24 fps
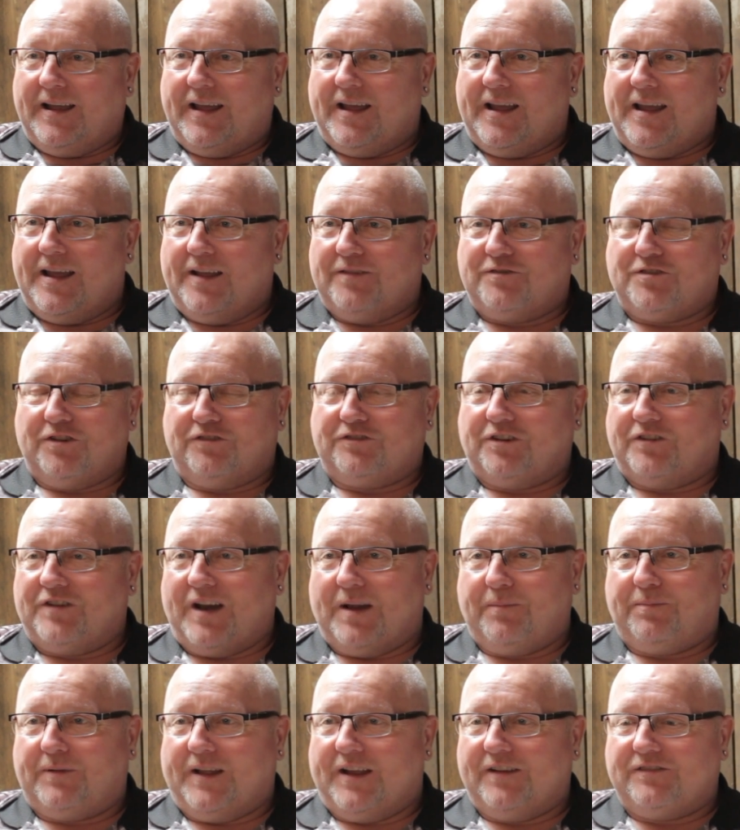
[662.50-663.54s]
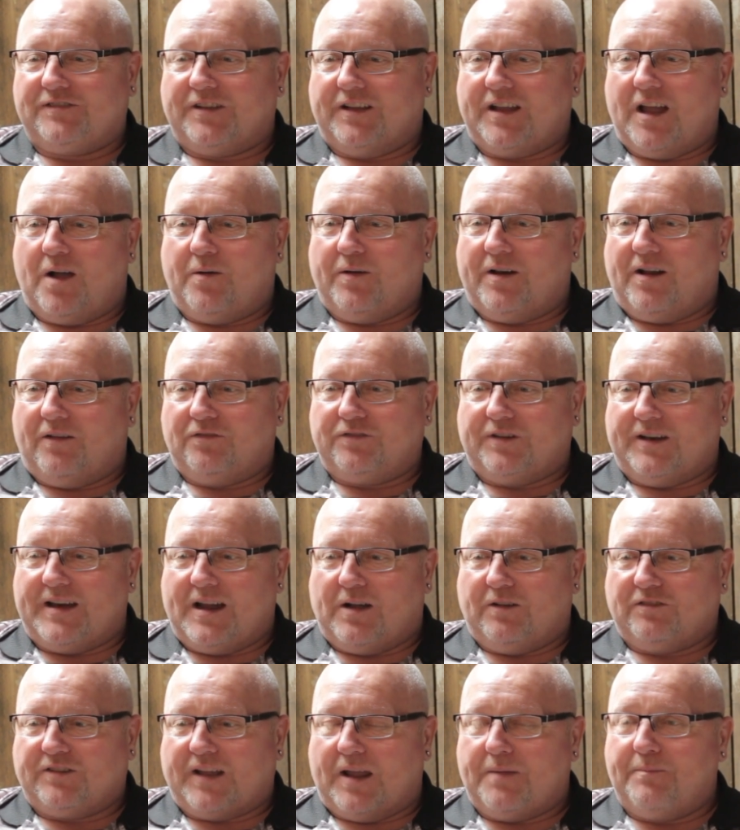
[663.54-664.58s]
It's just a great place to go, and obviously
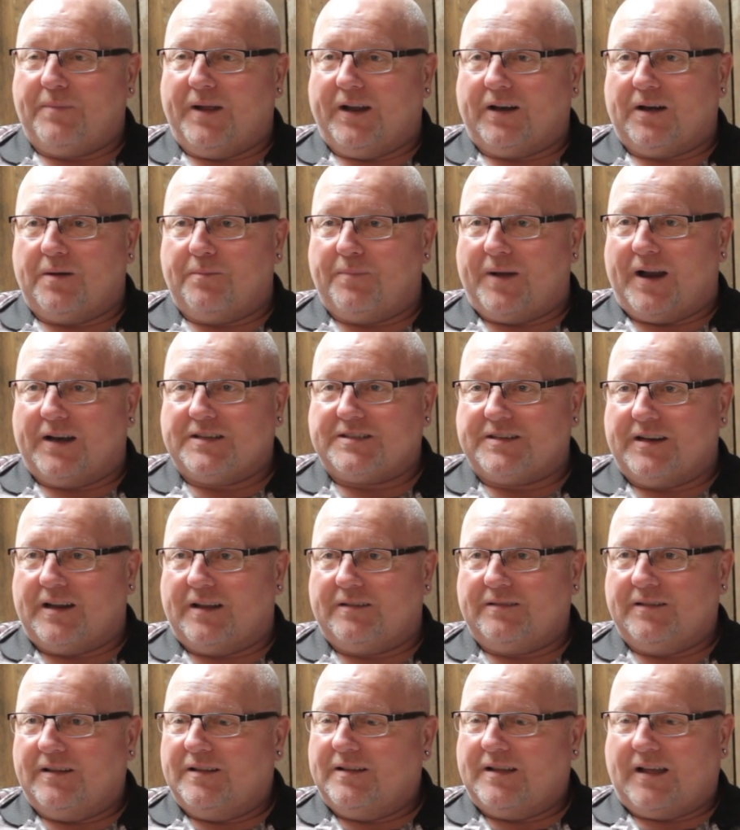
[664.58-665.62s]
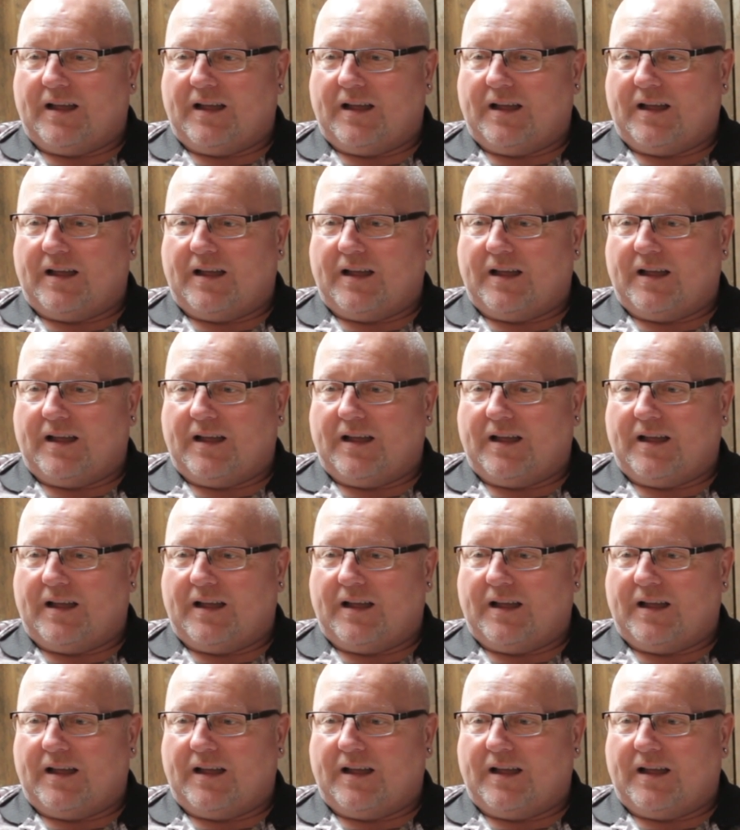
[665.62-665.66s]
now it's getting bigger and better.